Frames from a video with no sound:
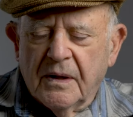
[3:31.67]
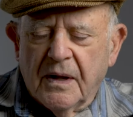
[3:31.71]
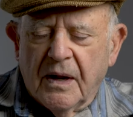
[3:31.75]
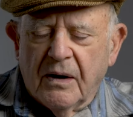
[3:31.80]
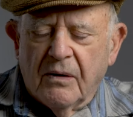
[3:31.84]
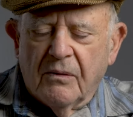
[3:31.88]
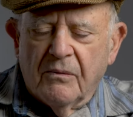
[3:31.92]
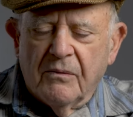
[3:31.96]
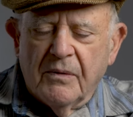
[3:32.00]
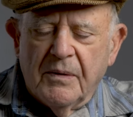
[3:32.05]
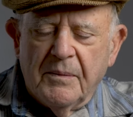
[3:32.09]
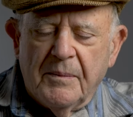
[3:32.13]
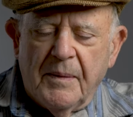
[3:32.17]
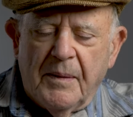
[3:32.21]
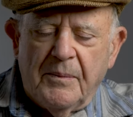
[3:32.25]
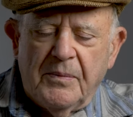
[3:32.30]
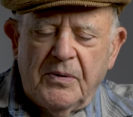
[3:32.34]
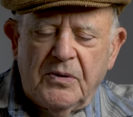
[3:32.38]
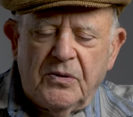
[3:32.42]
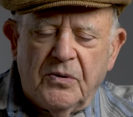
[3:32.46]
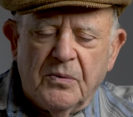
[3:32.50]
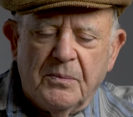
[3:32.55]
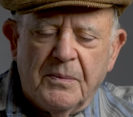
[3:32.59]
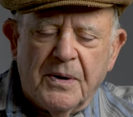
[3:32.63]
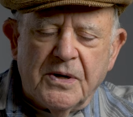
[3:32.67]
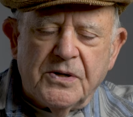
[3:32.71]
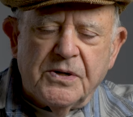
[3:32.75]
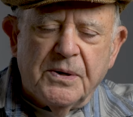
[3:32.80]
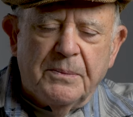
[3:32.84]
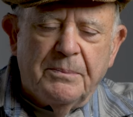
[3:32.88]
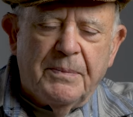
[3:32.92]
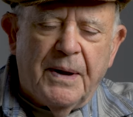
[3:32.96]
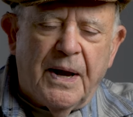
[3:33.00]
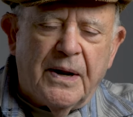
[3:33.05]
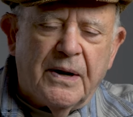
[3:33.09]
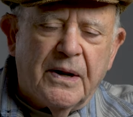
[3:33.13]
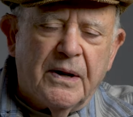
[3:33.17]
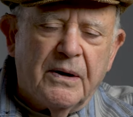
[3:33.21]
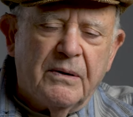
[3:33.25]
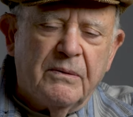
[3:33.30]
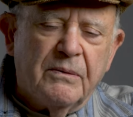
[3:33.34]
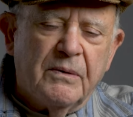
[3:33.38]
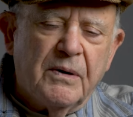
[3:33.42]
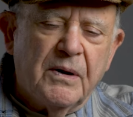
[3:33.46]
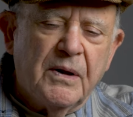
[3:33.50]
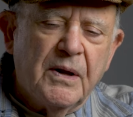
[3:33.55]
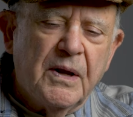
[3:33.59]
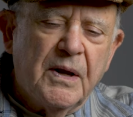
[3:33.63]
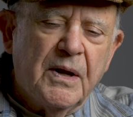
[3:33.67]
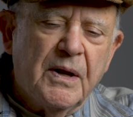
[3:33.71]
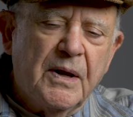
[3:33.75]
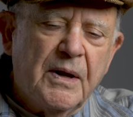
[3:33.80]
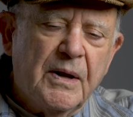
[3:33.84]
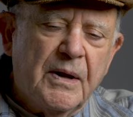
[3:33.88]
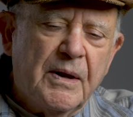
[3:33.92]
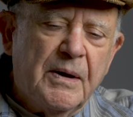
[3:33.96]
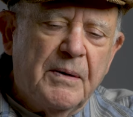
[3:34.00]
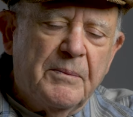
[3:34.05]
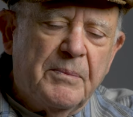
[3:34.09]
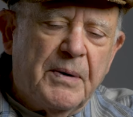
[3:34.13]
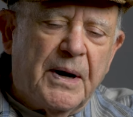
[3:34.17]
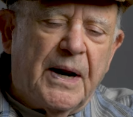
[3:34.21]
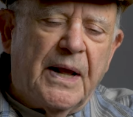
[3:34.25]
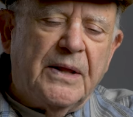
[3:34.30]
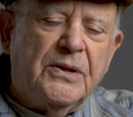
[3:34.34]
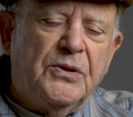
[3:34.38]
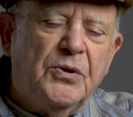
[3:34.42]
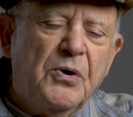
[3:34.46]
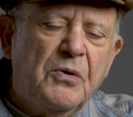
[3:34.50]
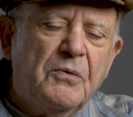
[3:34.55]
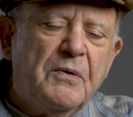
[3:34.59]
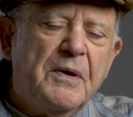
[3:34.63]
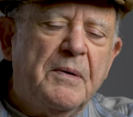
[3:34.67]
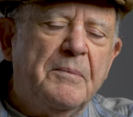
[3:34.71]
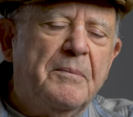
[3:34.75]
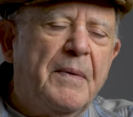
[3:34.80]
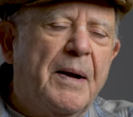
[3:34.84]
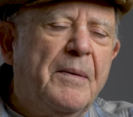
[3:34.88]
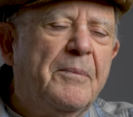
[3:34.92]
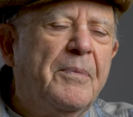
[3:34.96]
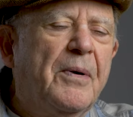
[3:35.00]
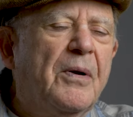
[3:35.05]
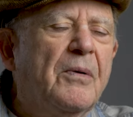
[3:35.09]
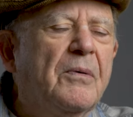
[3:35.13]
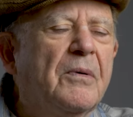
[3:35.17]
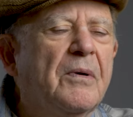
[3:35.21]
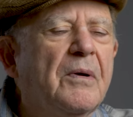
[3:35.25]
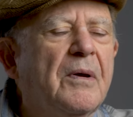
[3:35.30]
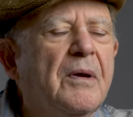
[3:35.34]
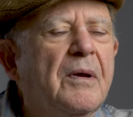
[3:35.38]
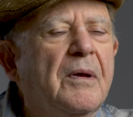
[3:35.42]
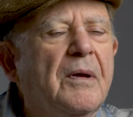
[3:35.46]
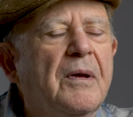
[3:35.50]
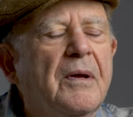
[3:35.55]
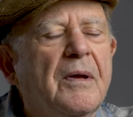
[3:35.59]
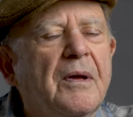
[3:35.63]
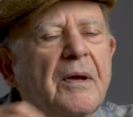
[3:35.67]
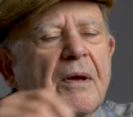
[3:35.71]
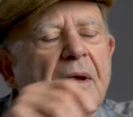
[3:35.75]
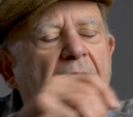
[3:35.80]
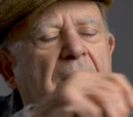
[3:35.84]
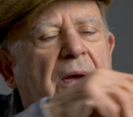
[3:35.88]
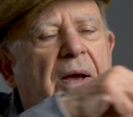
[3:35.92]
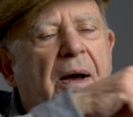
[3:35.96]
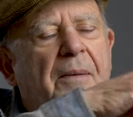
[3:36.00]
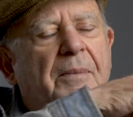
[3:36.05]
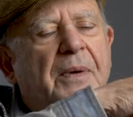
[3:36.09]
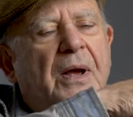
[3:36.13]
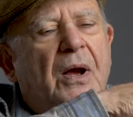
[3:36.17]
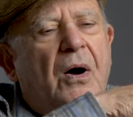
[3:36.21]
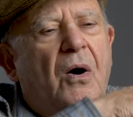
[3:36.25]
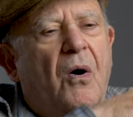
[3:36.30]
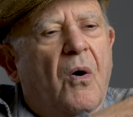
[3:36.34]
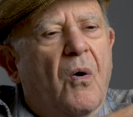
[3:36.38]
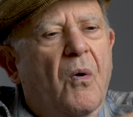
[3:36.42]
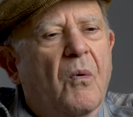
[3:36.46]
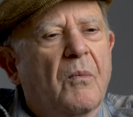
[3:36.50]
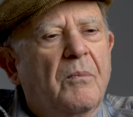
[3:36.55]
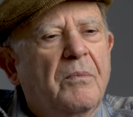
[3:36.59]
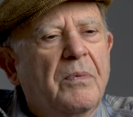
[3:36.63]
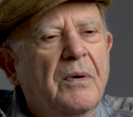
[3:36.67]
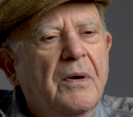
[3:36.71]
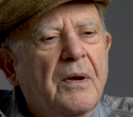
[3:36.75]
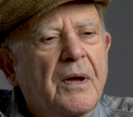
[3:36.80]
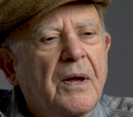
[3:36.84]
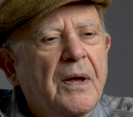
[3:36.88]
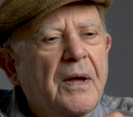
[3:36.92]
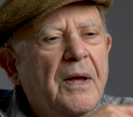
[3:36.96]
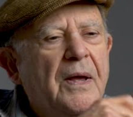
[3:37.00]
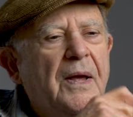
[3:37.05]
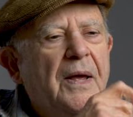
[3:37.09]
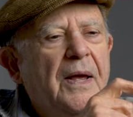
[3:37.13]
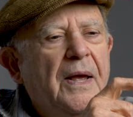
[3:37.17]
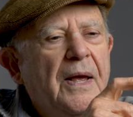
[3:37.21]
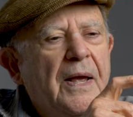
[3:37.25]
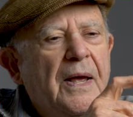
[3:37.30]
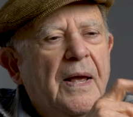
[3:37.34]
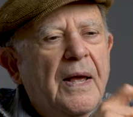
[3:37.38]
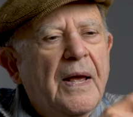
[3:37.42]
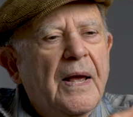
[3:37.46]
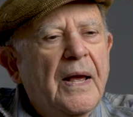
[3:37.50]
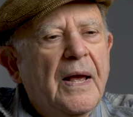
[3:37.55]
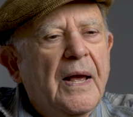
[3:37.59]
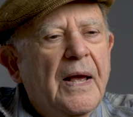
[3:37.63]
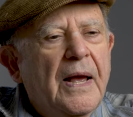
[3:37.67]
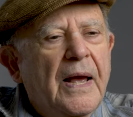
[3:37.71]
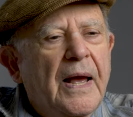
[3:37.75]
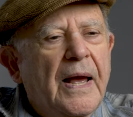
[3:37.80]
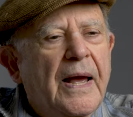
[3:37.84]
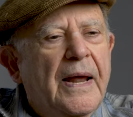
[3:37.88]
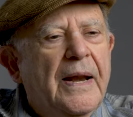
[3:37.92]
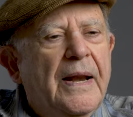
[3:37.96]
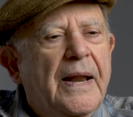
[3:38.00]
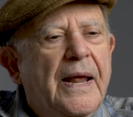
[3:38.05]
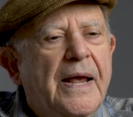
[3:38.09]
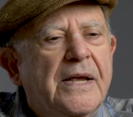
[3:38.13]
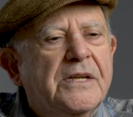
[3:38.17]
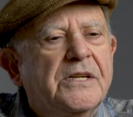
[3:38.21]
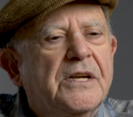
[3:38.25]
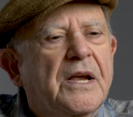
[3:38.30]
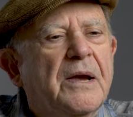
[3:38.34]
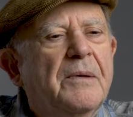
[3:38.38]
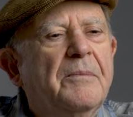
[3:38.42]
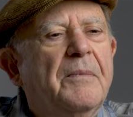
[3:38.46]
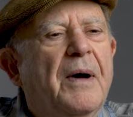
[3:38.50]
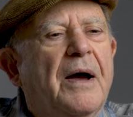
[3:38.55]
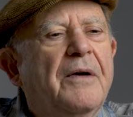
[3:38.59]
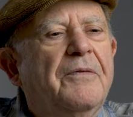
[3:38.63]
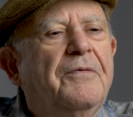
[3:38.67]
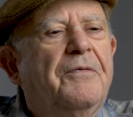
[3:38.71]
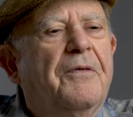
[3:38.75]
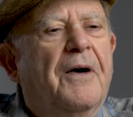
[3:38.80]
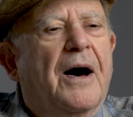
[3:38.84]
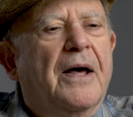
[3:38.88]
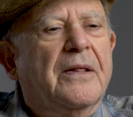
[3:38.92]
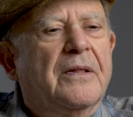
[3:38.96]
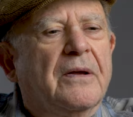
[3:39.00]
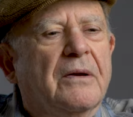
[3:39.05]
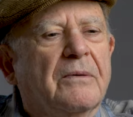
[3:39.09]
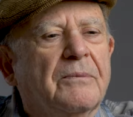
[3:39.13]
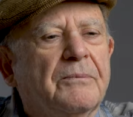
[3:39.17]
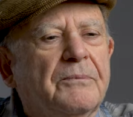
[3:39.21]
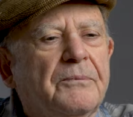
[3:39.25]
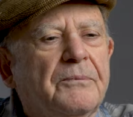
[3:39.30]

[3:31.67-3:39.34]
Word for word: I don't remember too much about it, but I do remember coming home and asking my father,